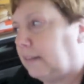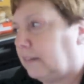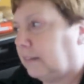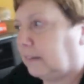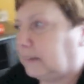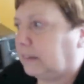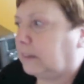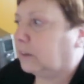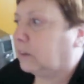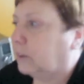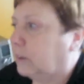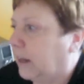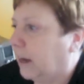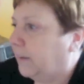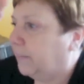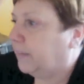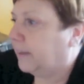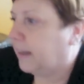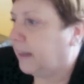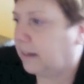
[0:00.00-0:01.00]
because it's
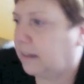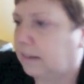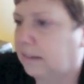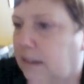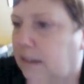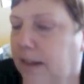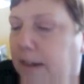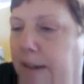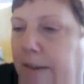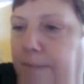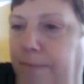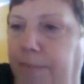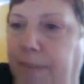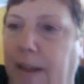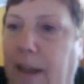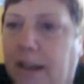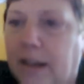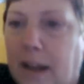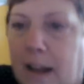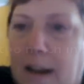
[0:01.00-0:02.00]
down the hill,
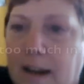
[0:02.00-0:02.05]
and I'll